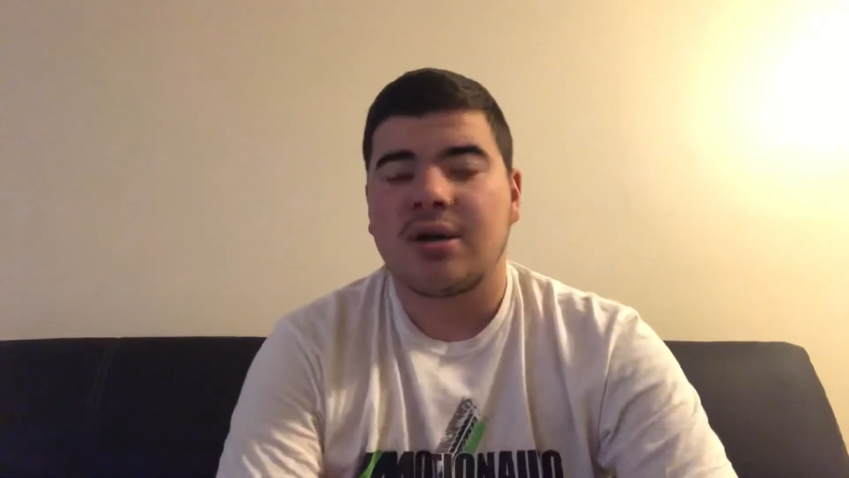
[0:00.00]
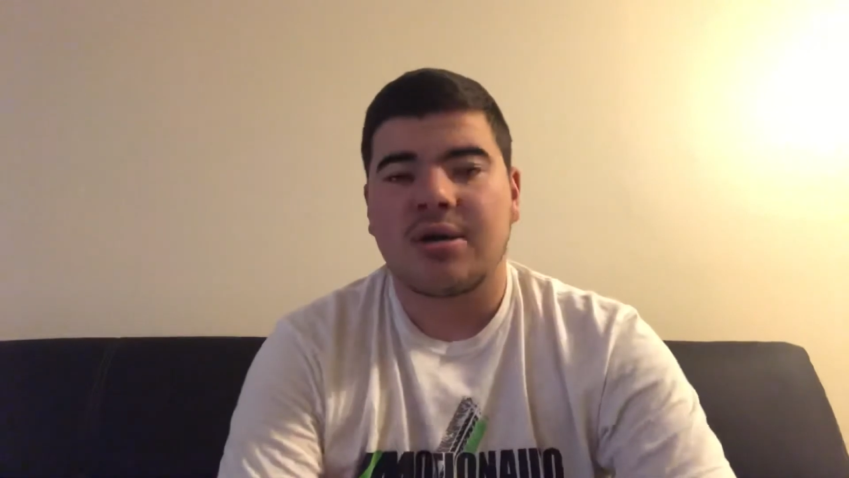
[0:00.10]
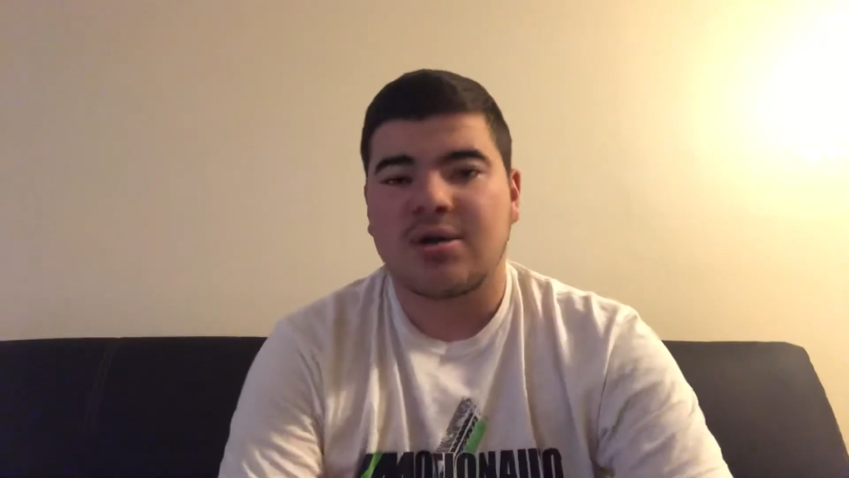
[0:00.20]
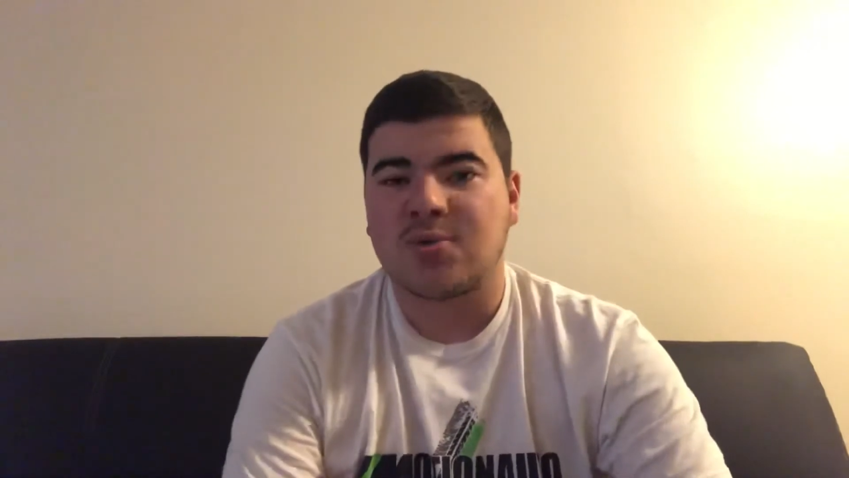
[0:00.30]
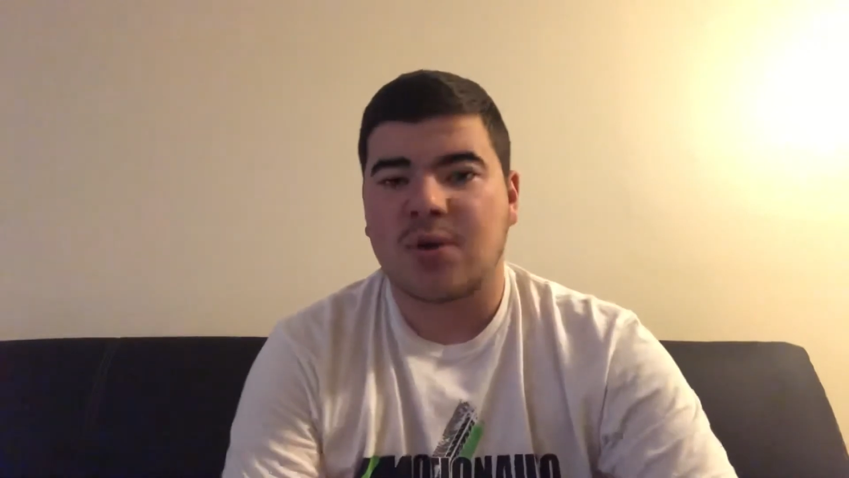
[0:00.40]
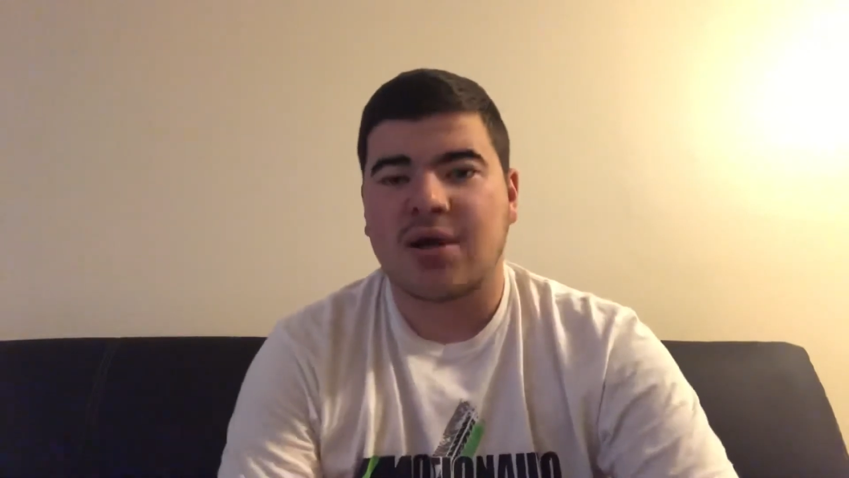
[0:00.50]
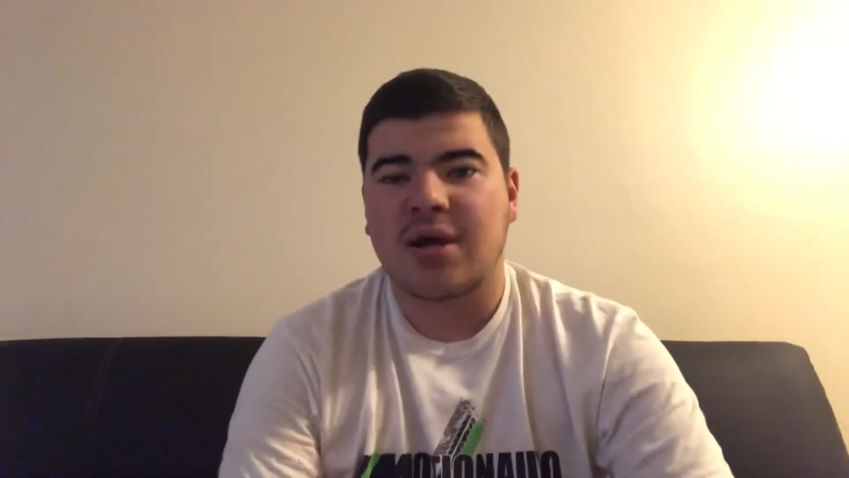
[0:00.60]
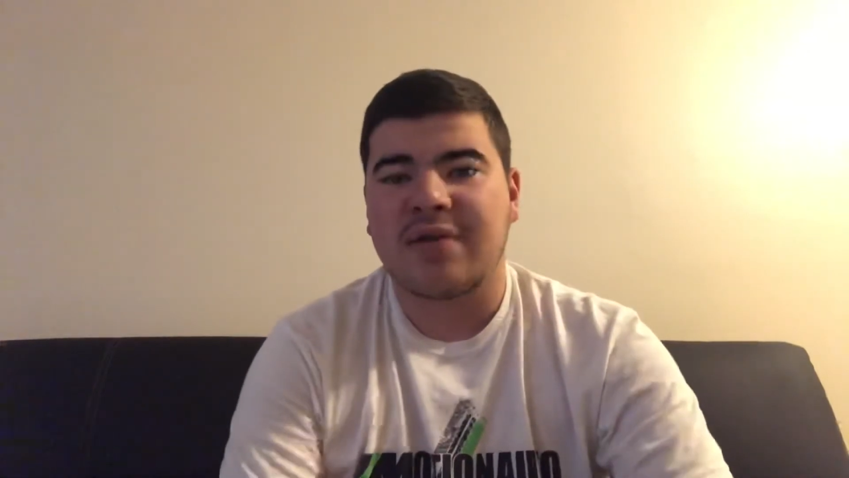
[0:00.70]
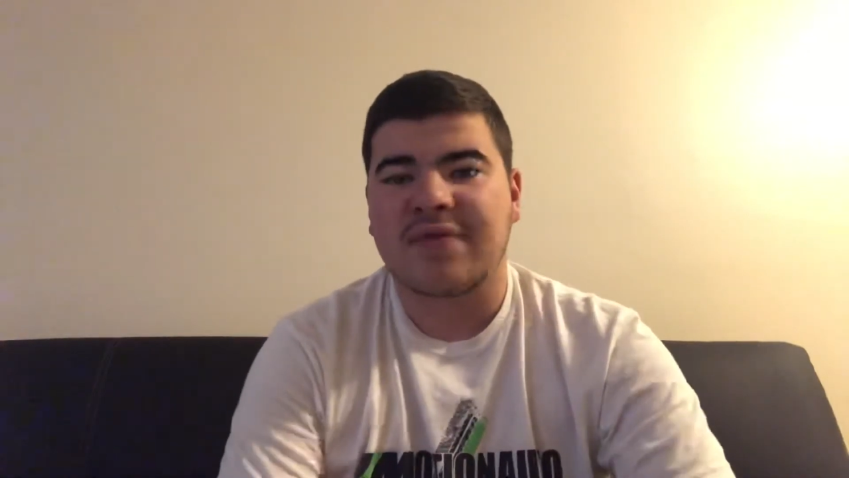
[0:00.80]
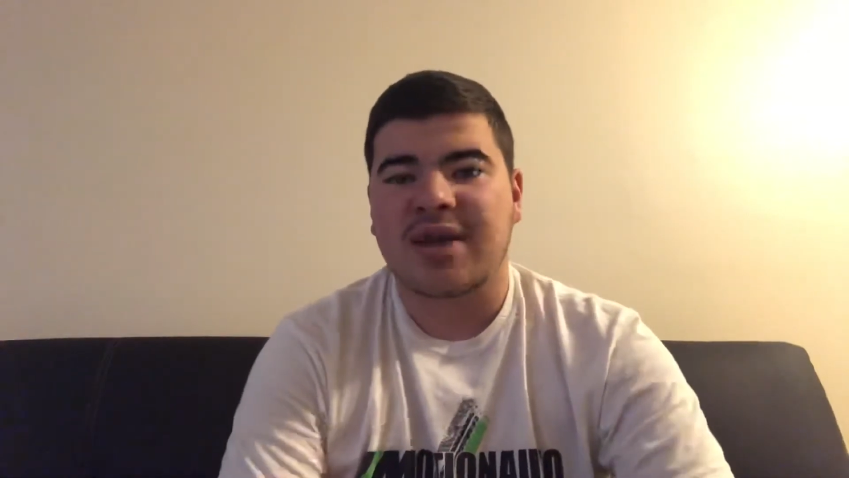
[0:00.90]
He's one hell
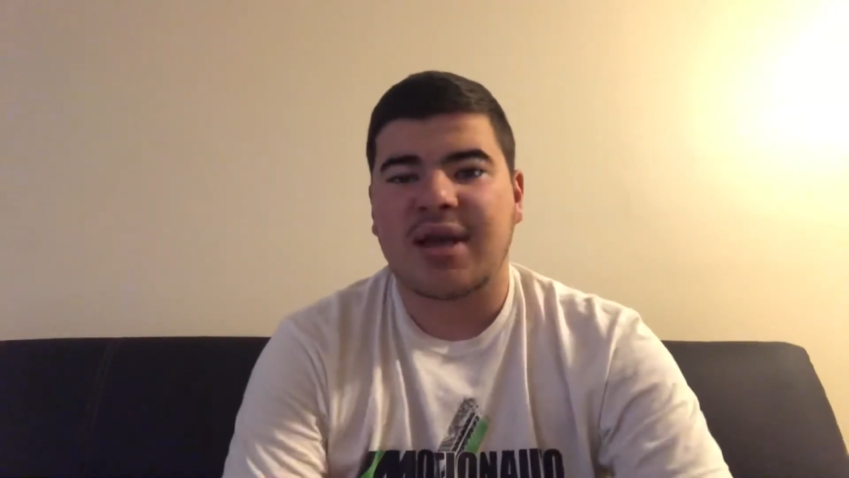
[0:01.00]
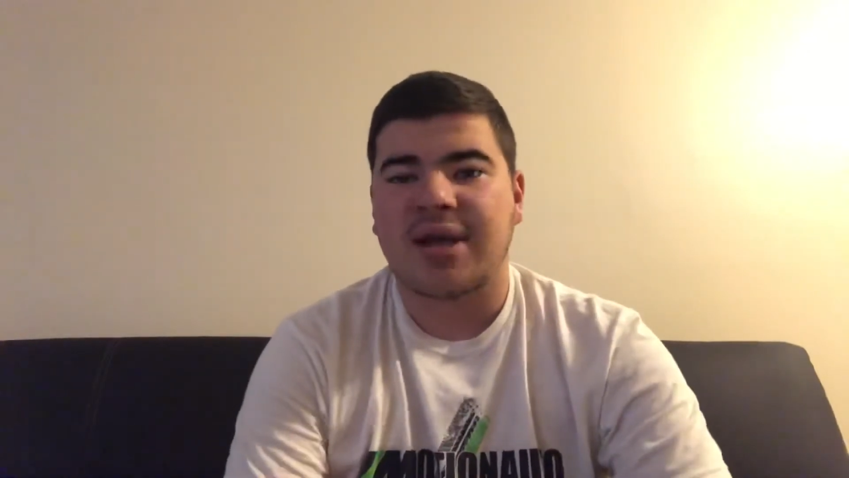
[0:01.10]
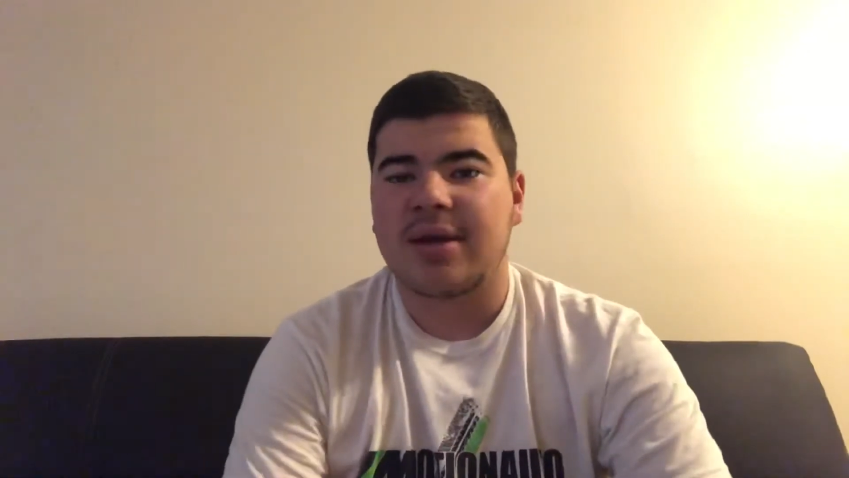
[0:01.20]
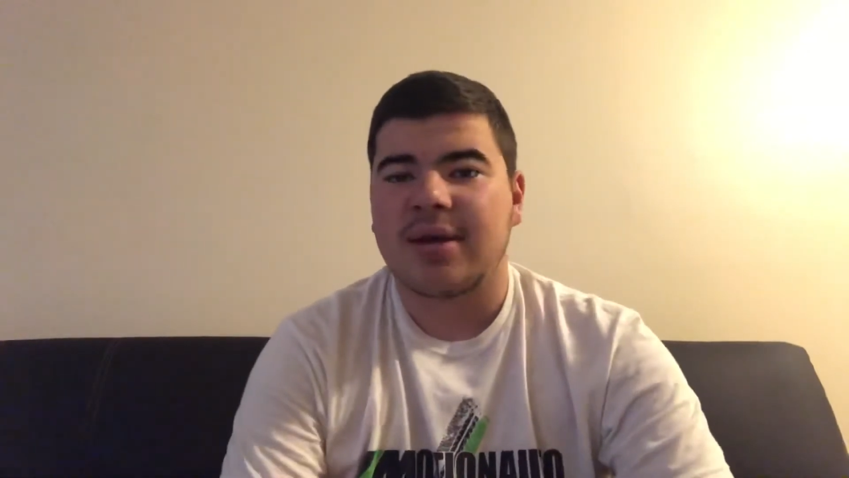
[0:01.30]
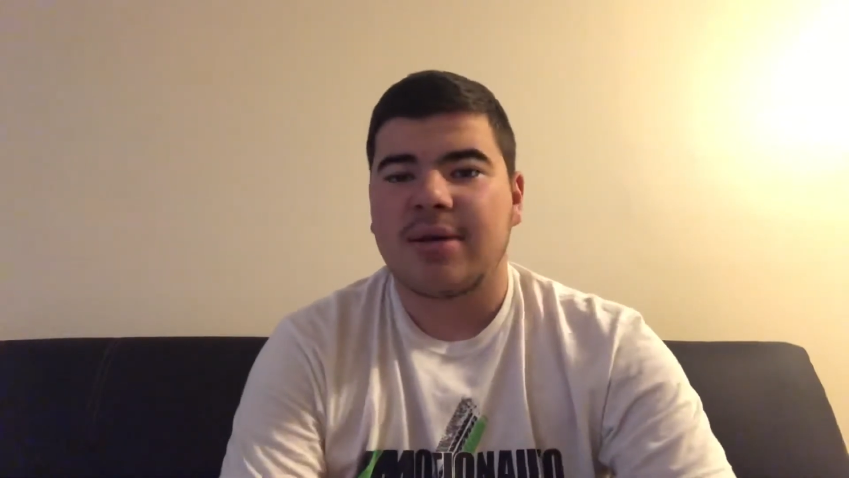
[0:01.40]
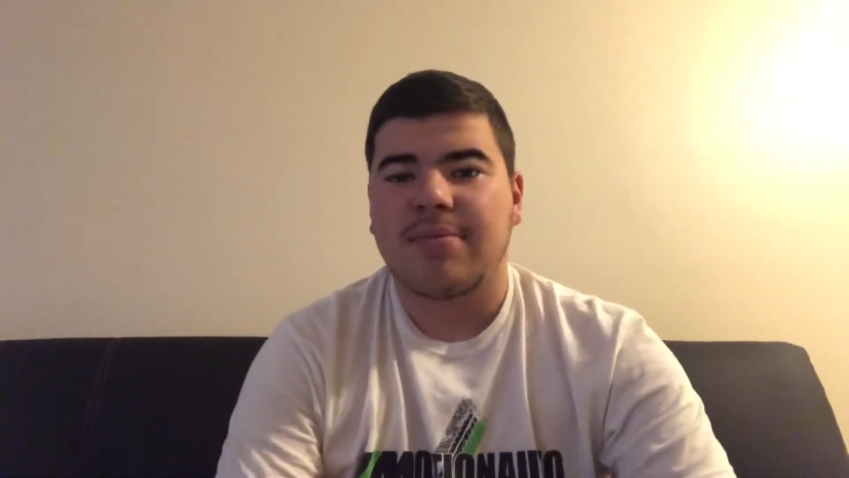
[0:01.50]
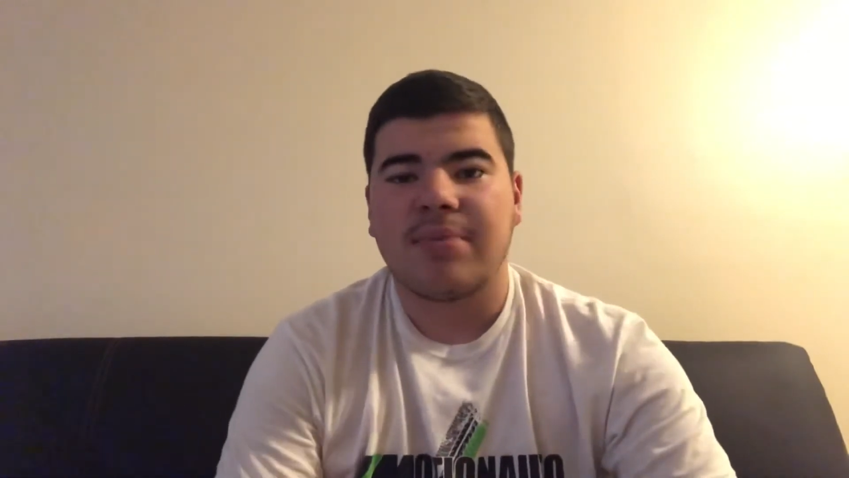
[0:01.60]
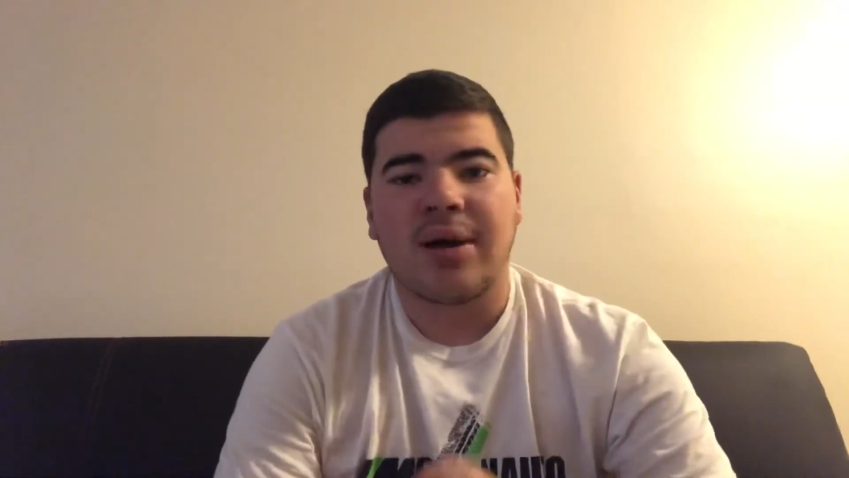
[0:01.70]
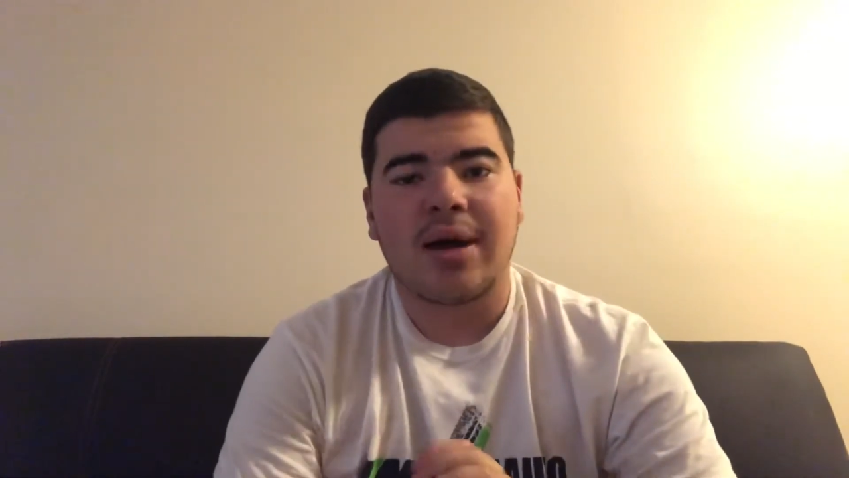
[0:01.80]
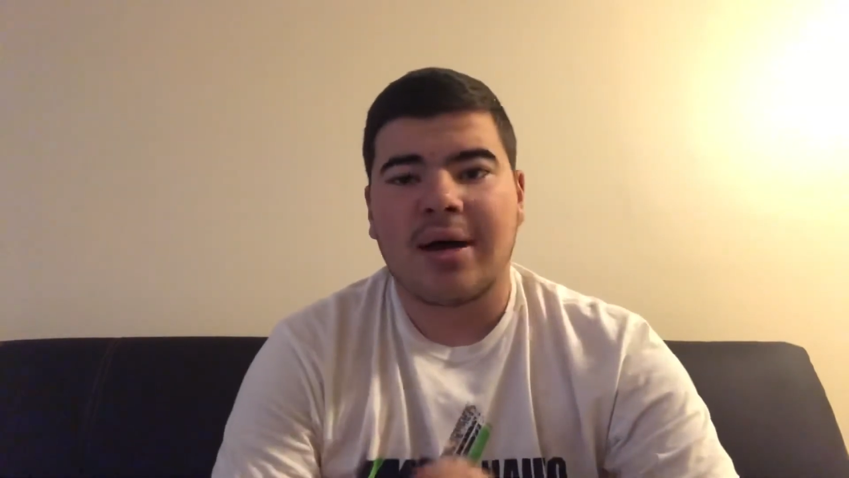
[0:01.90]
of a guy.
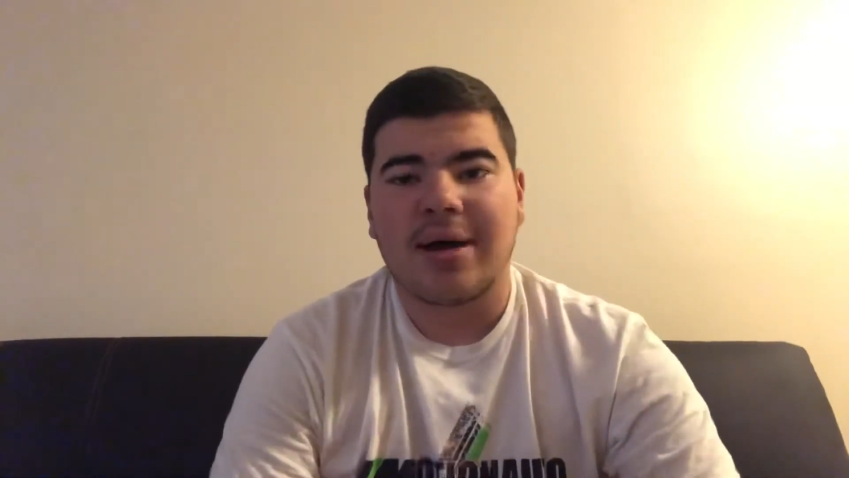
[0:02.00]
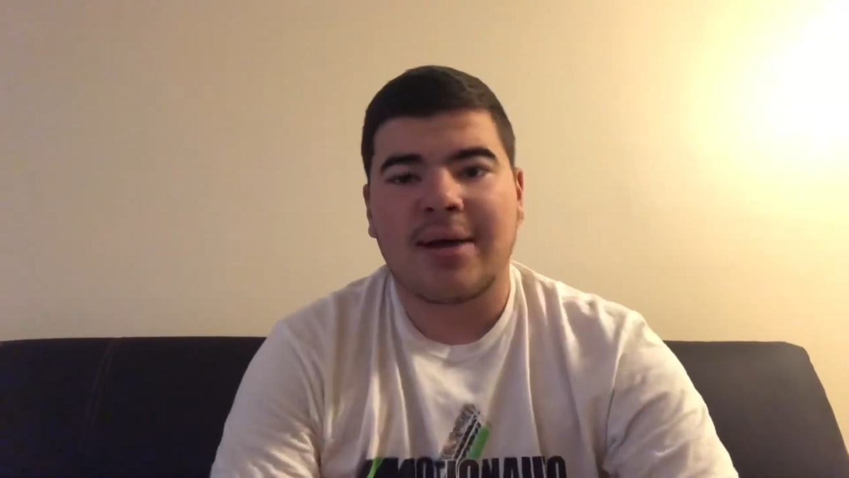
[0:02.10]
But